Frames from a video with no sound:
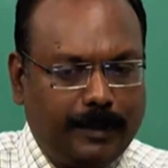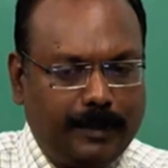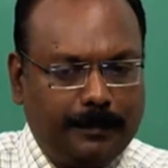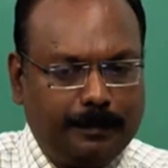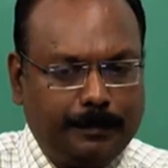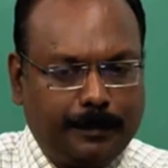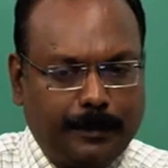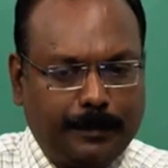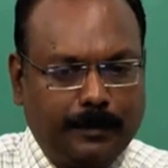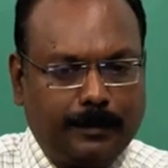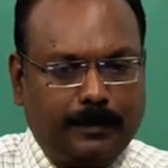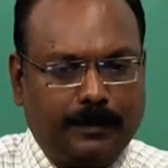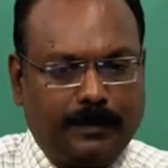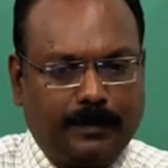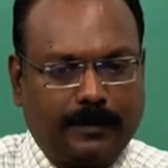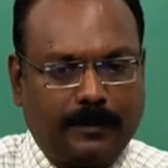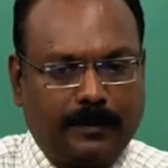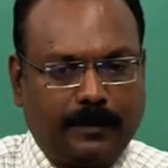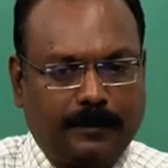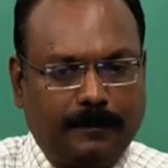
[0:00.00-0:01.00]
being
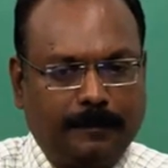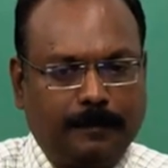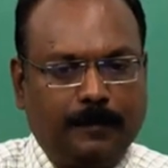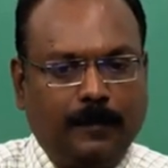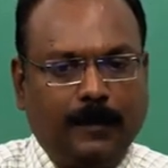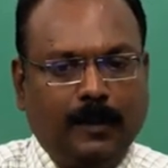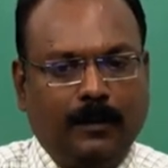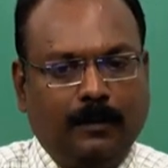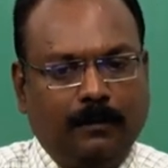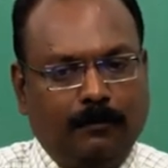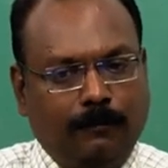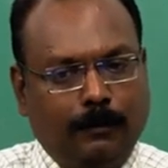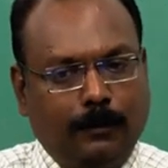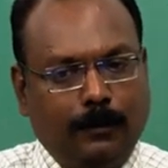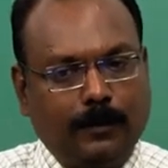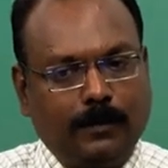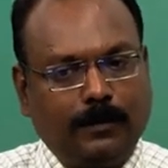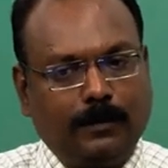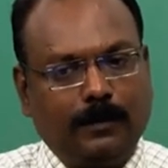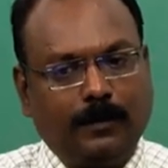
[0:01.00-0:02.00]
prejudiced.
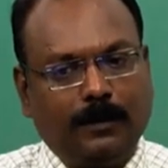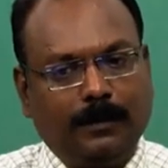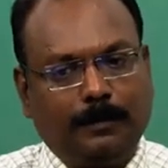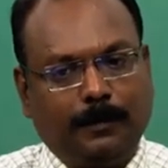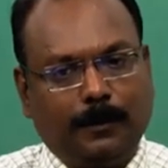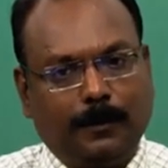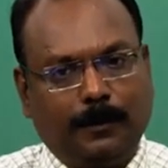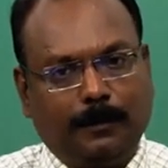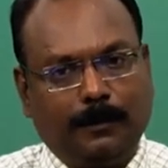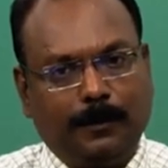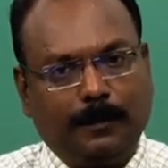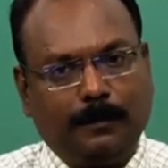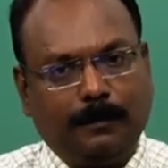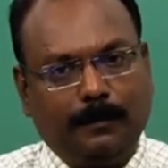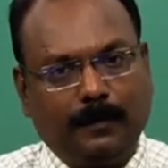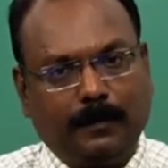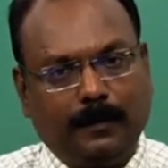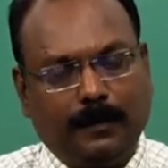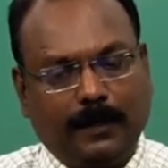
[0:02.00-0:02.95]
Focus on the problem